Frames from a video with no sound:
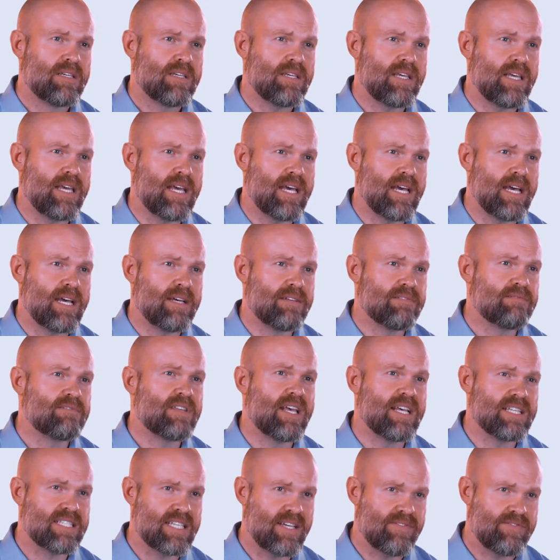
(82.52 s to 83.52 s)

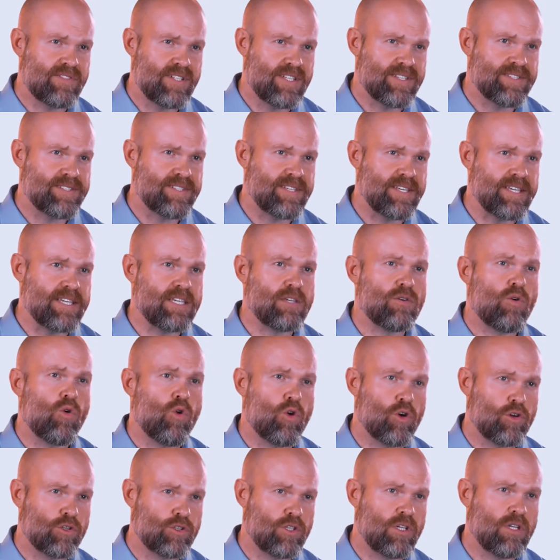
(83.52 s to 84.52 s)
SFDC,
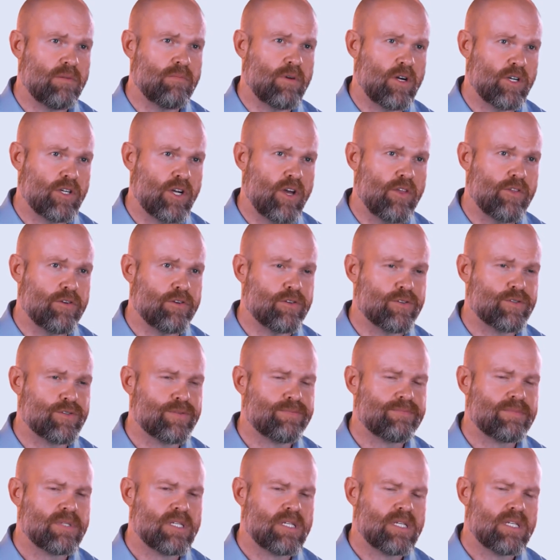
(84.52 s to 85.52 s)
Oracle, among
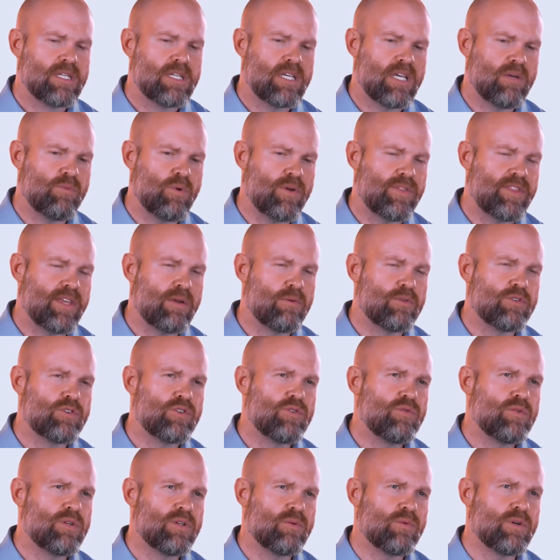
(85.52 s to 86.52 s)
others. And what they were
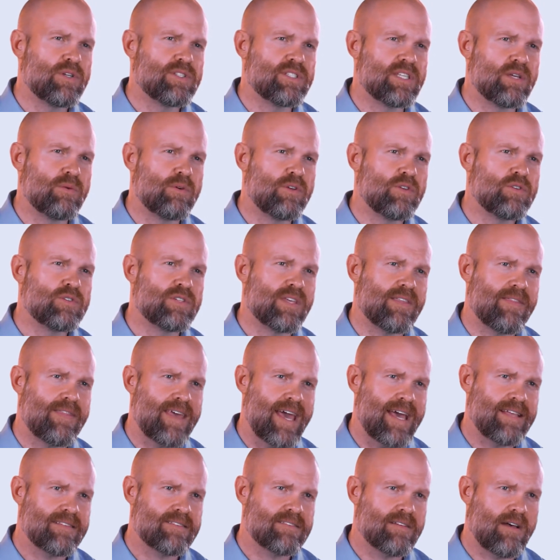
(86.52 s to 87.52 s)
doing was they were using
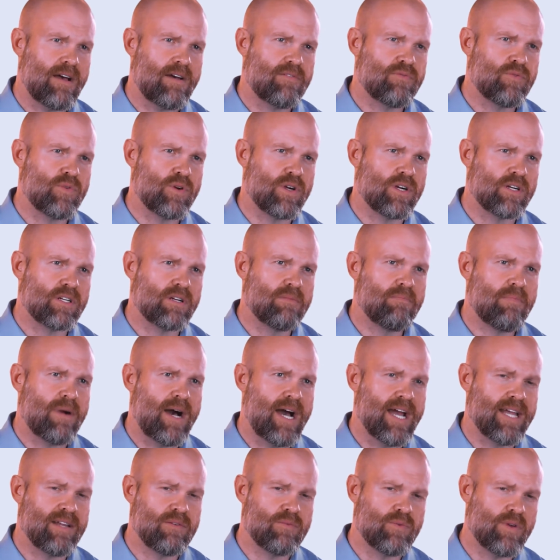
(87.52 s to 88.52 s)
that software
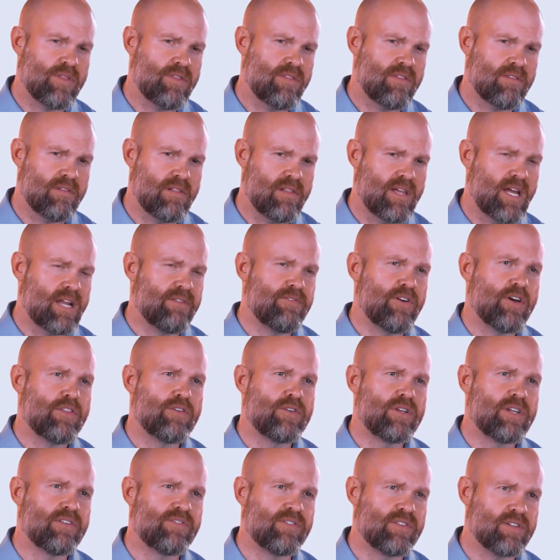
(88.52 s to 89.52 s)
combined with a lot of
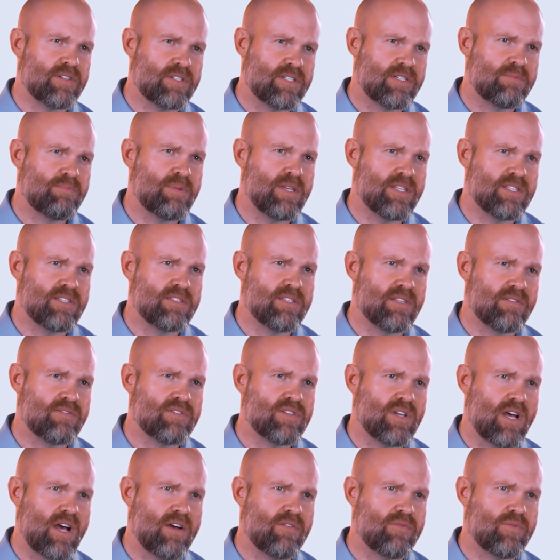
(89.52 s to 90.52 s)
other different pieces of
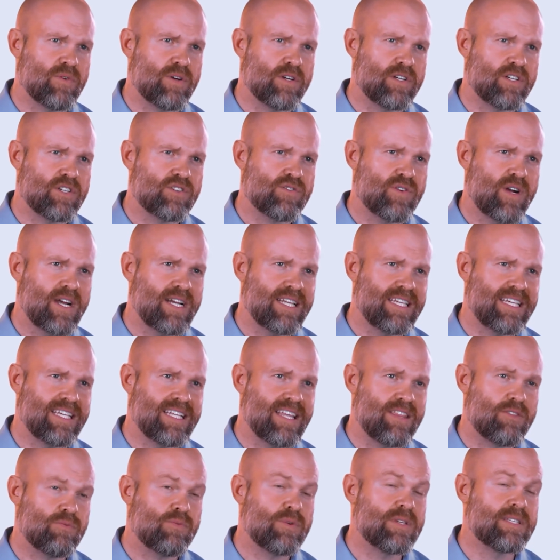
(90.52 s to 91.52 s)
software to try to get
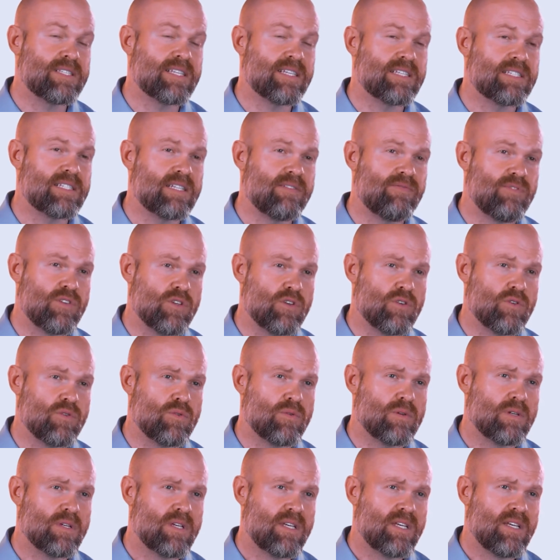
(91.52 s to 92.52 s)
a 360
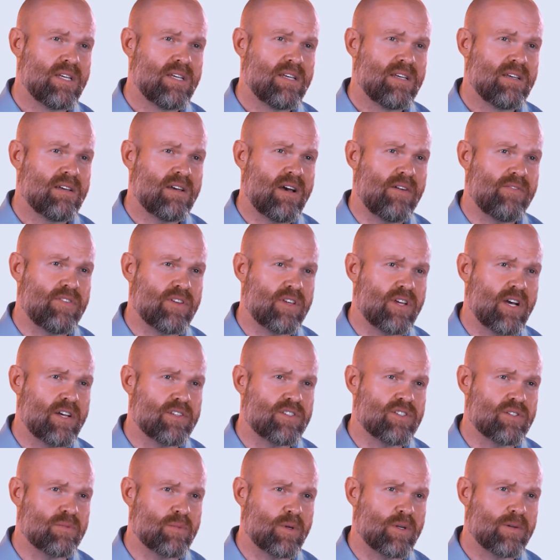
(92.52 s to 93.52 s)
view of the
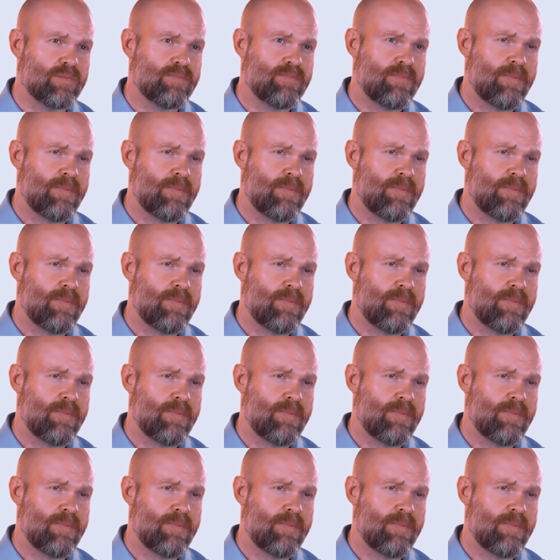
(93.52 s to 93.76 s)
customer.